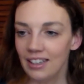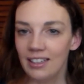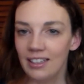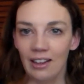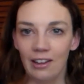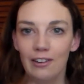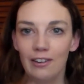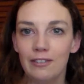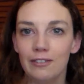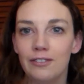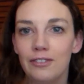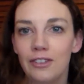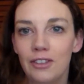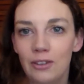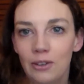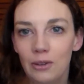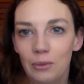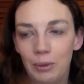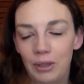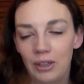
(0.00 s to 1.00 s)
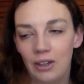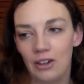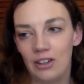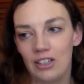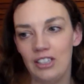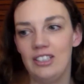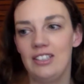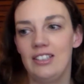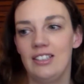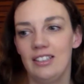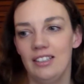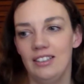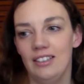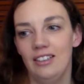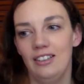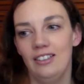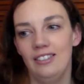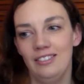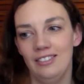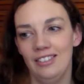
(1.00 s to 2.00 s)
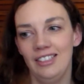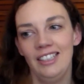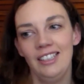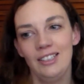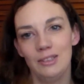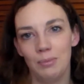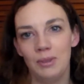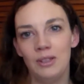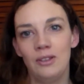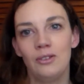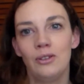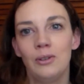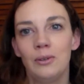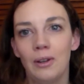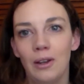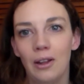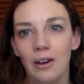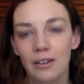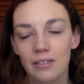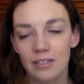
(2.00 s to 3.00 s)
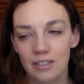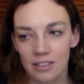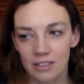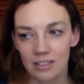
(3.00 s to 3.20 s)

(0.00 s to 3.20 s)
in love, you know, because he's been through a lot